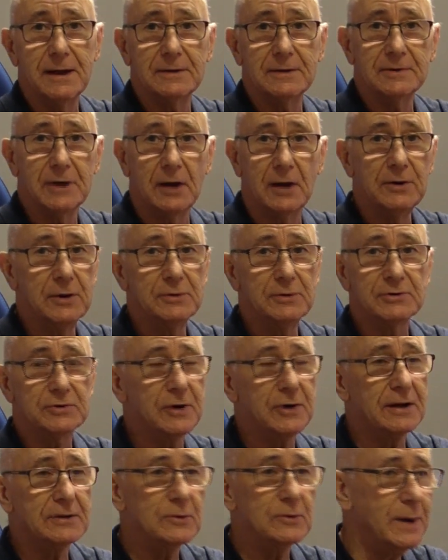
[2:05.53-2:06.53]
I knew
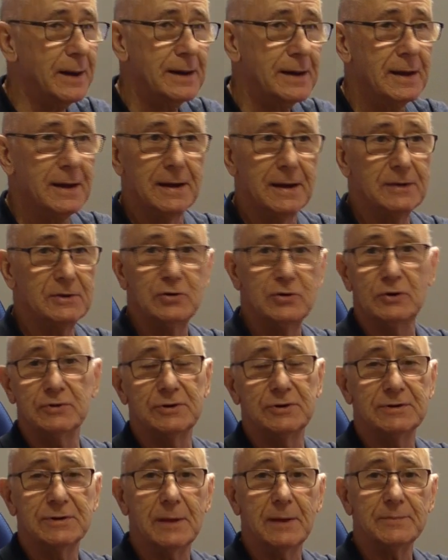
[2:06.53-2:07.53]
straight away it
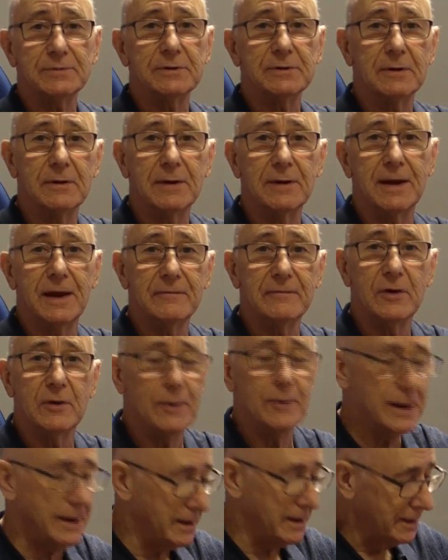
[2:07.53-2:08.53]
touches absolutely
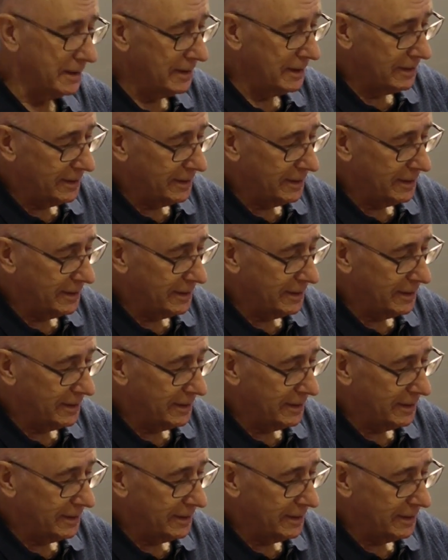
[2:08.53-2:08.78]
everywhere,